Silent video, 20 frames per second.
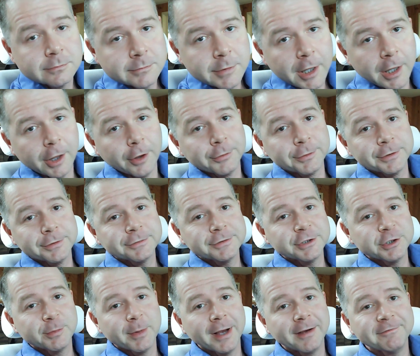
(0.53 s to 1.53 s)
Hello
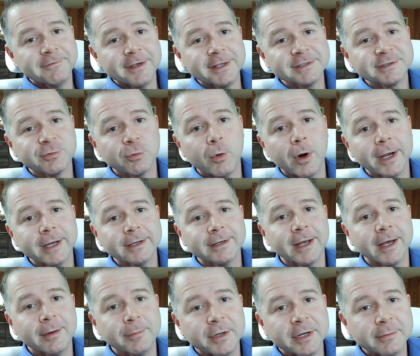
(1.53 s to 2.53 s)
YouTube, I'm Vince White.
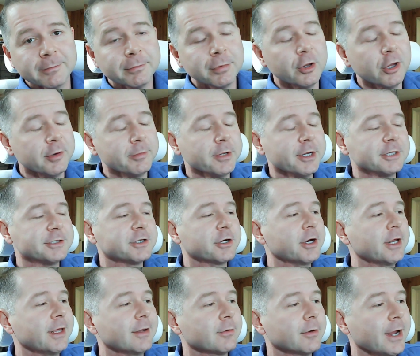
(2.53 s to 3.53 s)
I'm an employment
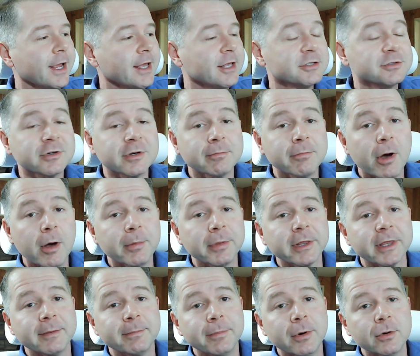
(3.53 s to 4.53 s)
attorney and we're answering
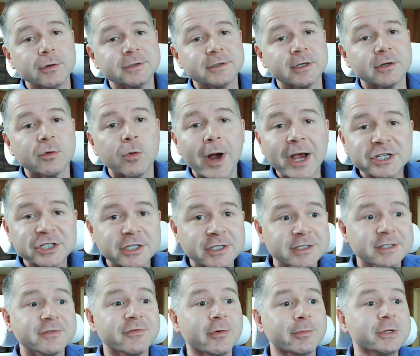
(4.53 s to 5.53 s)
publicly posted
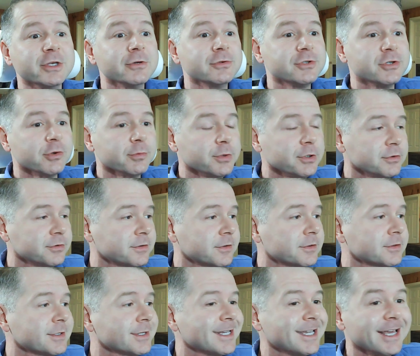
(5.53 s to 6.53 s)
questions from YouTube
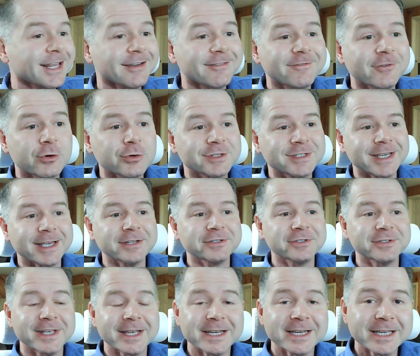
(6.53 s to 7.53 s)
users, getting folks the
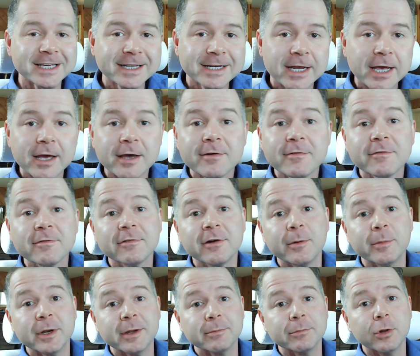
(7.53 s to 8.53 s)
answers they need
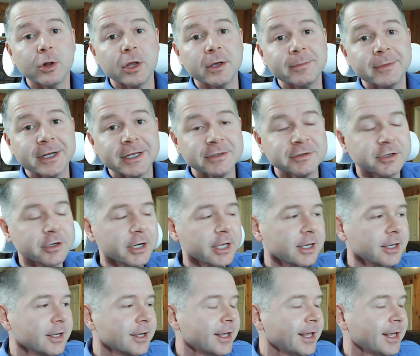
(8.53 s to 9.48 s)
from an employment attorney.